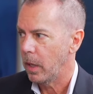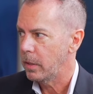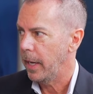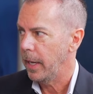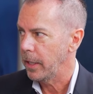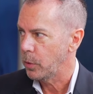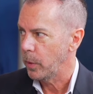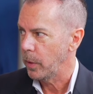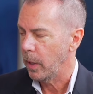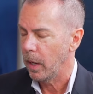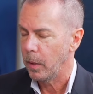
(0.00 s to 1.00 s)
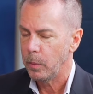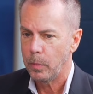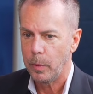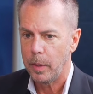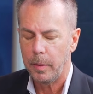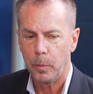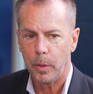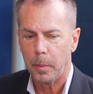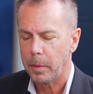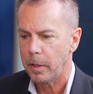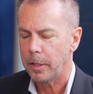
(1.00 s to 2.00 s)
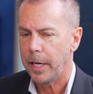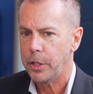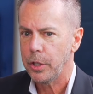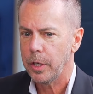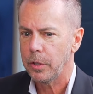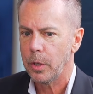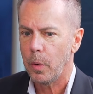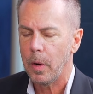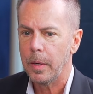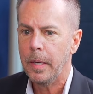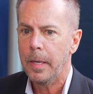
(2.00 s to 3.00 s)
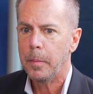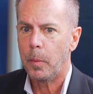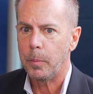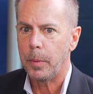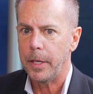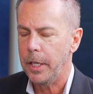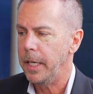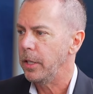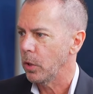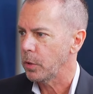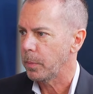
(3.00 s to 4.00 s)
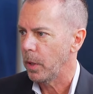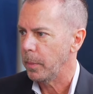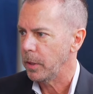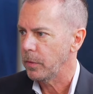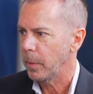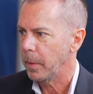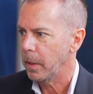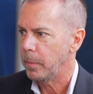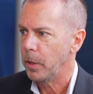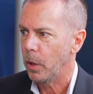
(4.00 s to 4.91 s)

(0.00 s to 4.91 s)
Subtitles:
tailings rehabilitation and so on. But you need those permits from the